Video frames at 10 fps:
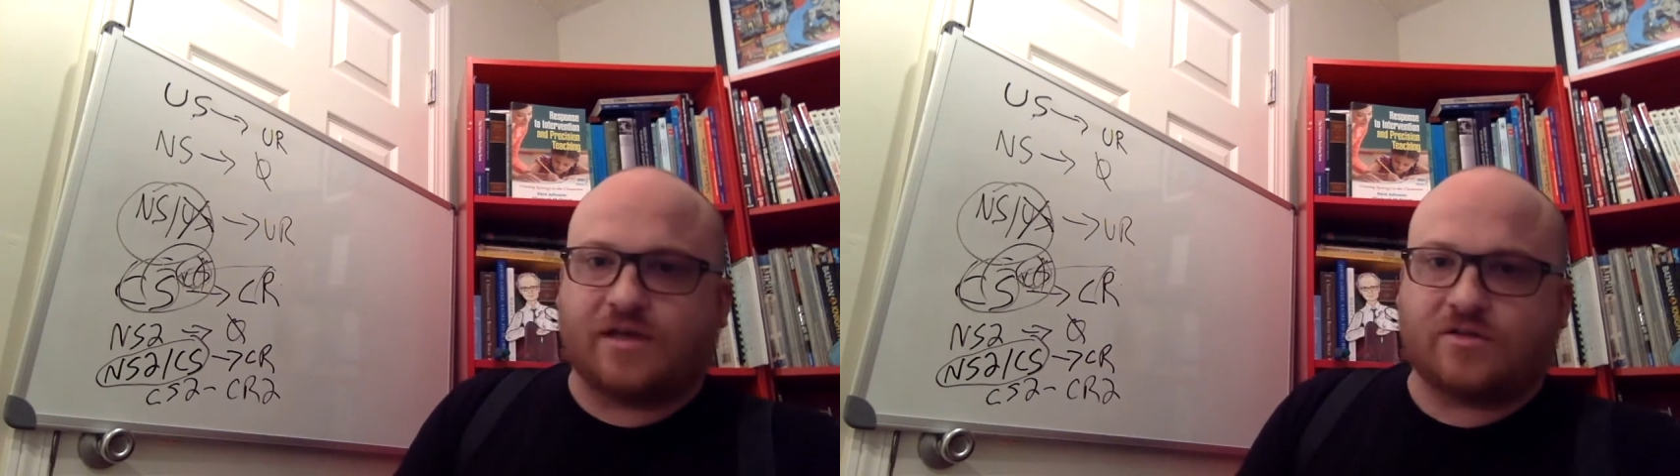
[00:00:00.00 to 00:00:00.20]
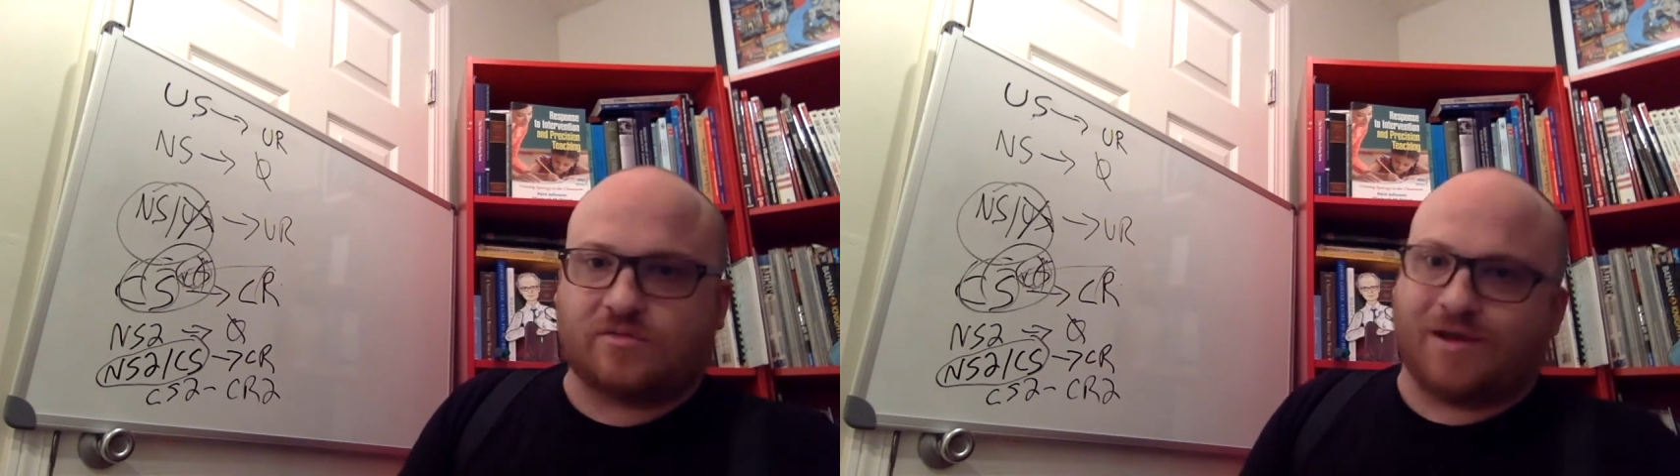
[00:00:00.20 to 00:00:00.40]

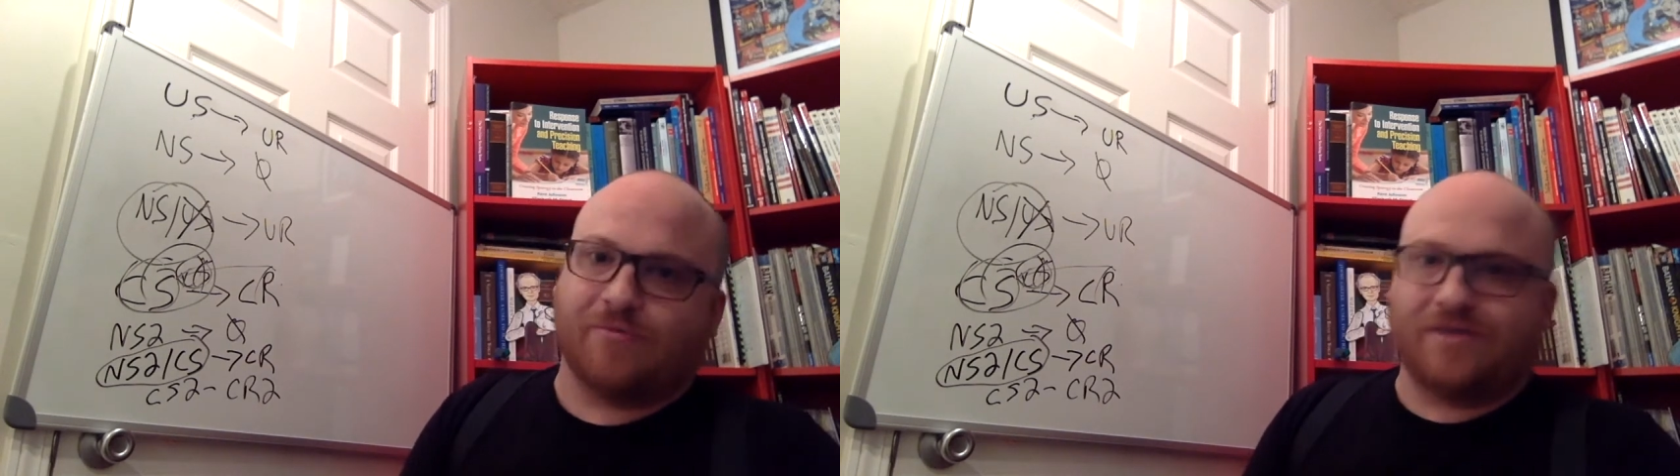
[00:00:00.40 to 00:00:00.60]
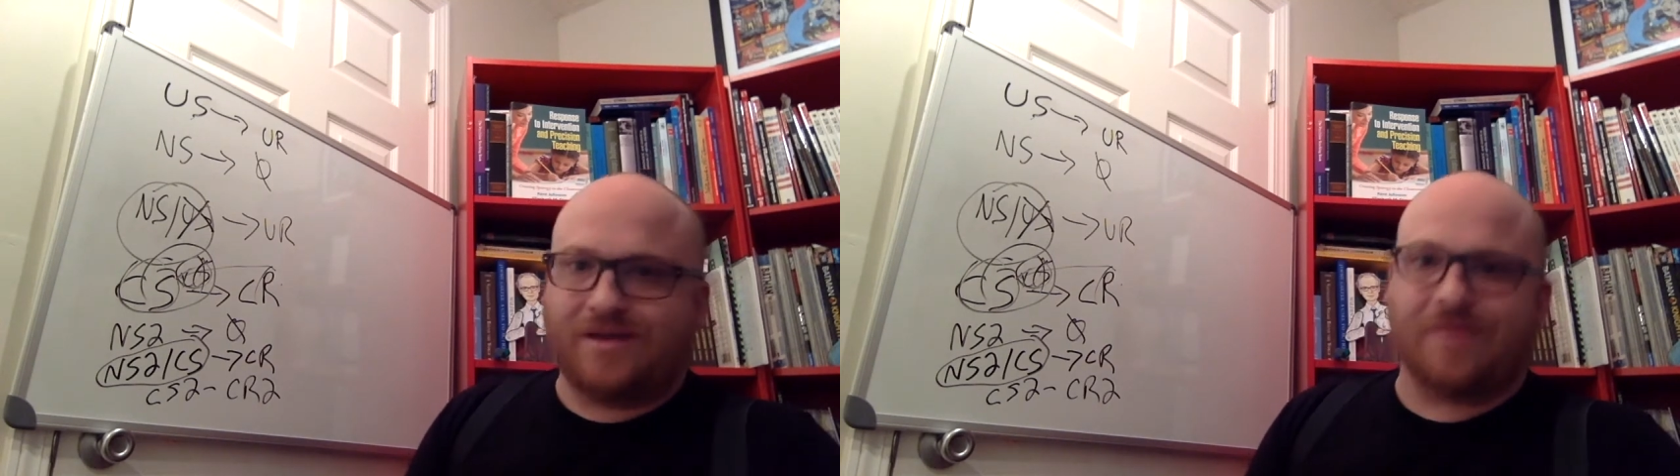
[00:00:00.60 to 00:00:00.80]
Am I really
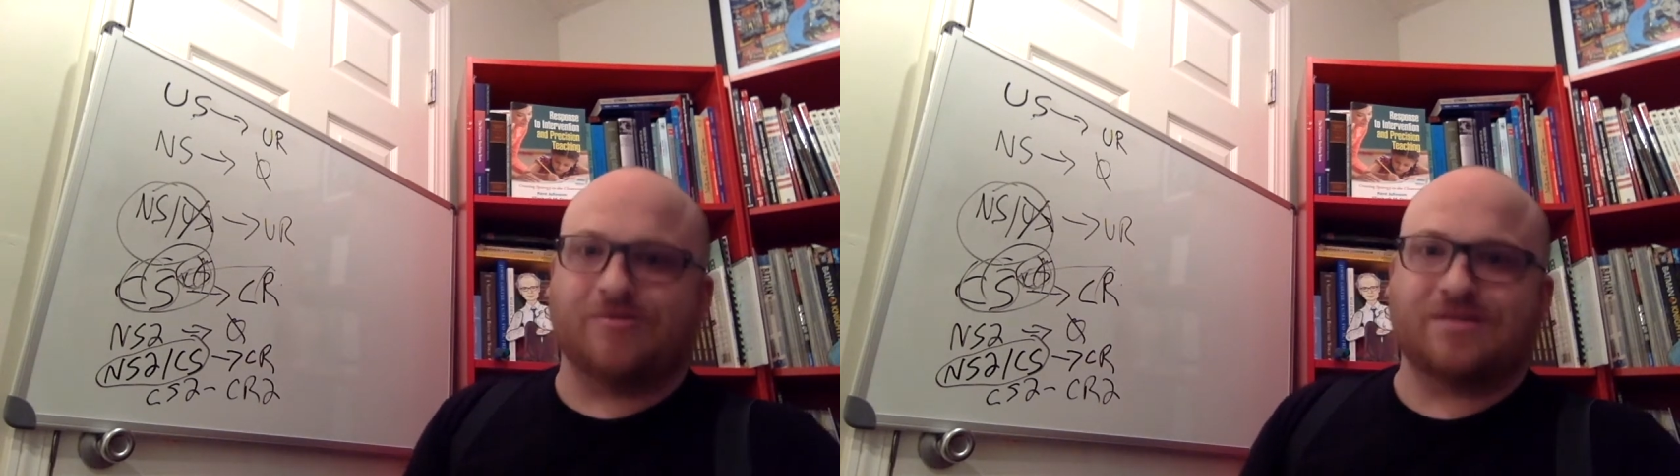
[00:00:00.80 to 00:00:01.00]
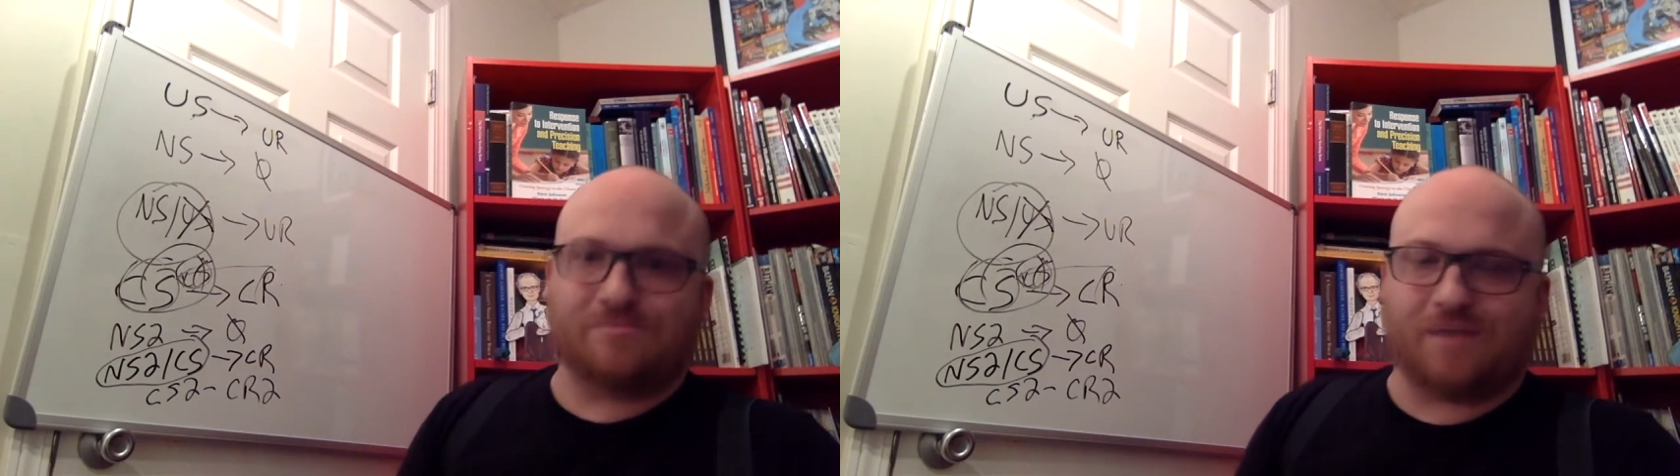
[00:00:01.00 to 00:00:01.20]
going to
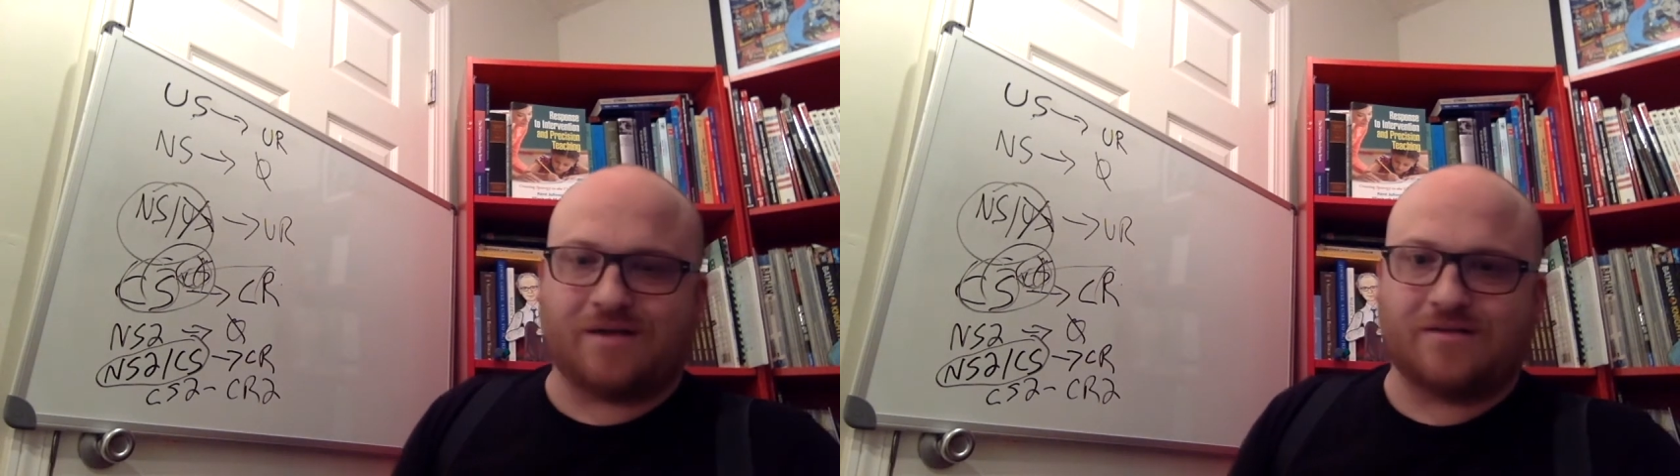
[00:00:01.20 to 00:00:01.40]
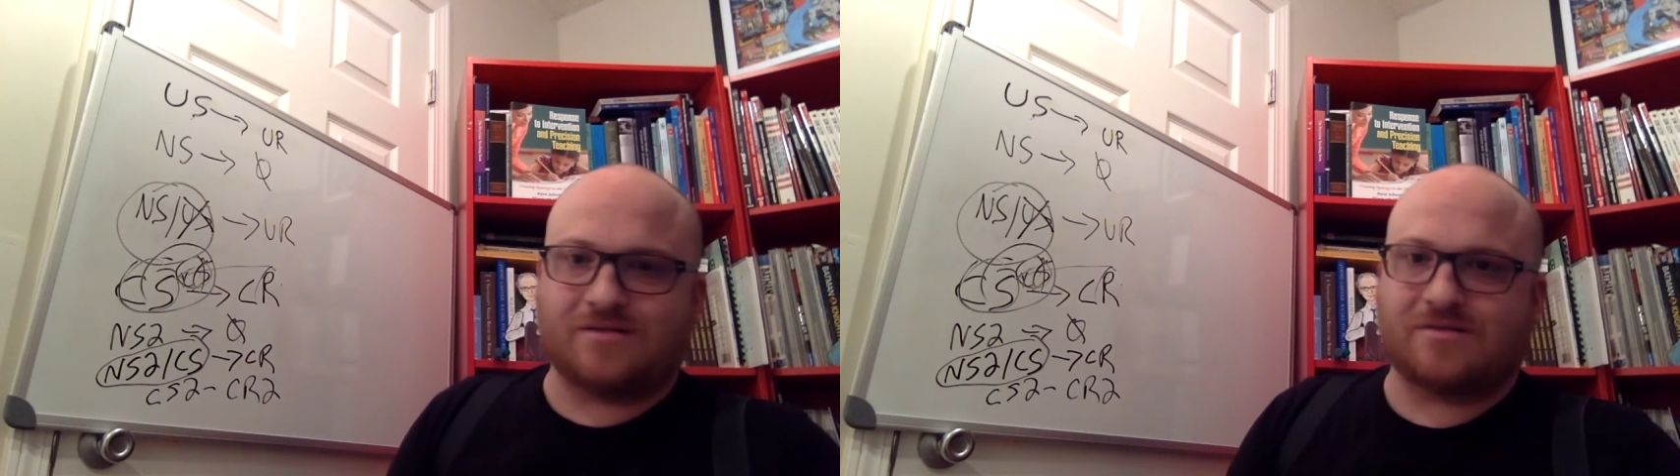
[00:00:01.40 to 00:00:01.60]

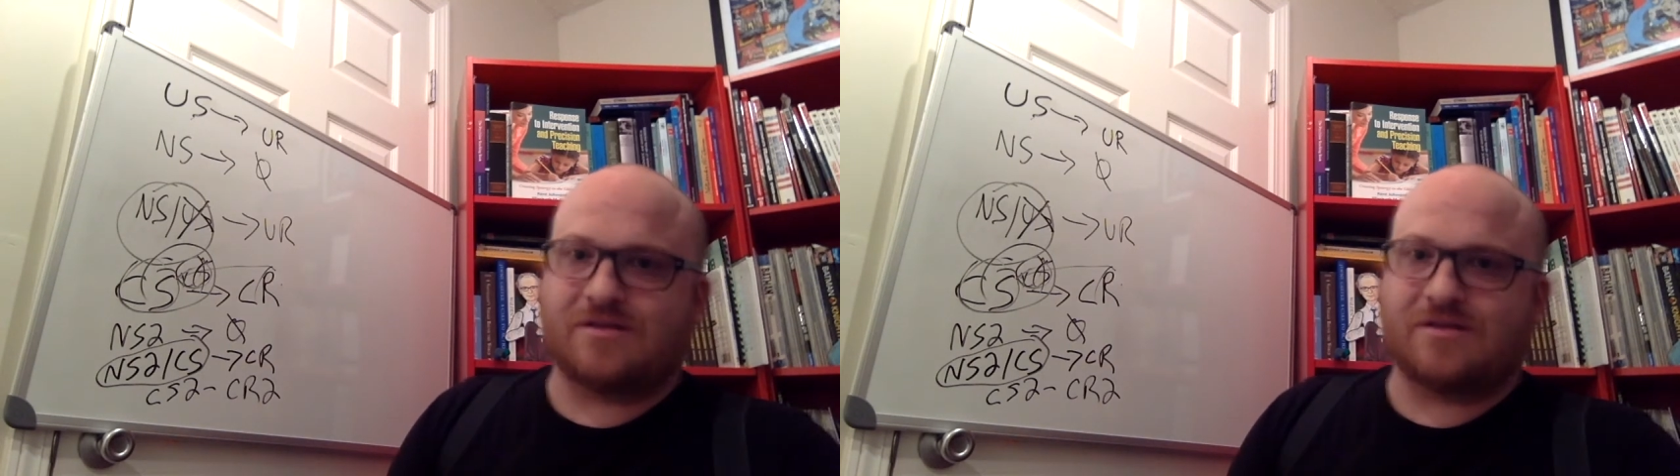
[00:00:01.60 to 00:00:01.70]
respondent